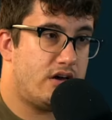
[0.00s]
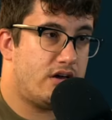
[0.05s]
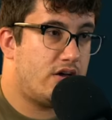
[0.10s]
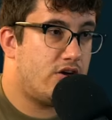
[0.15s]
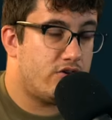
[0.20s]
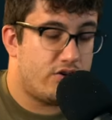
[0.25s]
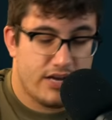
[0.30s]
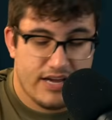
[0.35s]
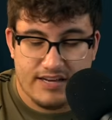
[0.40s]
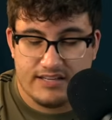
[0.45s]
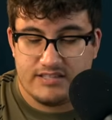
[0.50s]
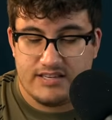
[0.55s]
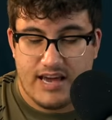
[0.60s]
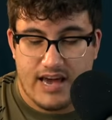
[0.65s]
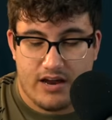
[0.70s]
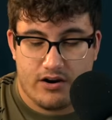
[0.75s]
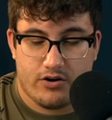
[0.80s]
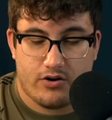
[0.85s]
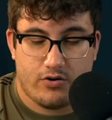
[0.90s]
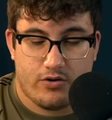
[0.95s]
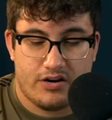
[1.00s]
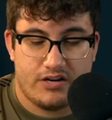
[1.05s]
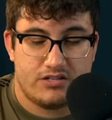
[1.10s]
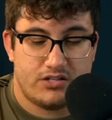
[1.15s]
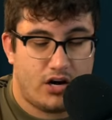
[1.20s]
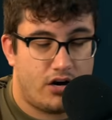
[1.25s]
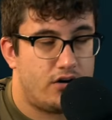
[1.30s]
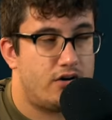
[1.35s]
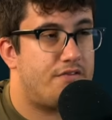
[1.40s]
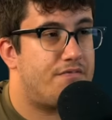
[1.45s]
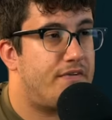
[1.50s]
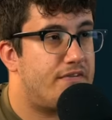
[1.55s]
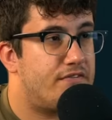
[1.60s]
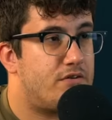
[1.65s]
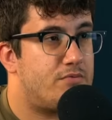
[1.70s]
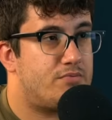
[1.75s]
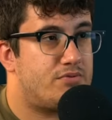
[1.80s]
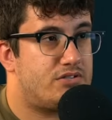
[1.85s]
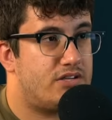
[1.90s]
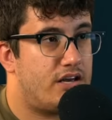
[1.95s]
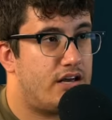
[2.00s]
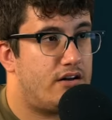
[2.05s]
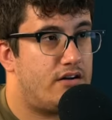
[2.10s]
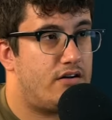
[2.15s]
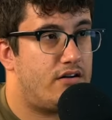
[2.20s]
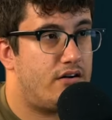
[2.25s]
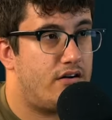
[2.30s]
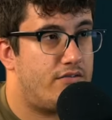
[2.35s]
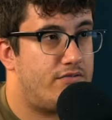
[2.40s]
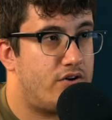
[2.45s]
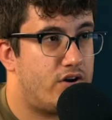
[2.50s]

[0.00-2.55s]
Your needs category is under fifty percent of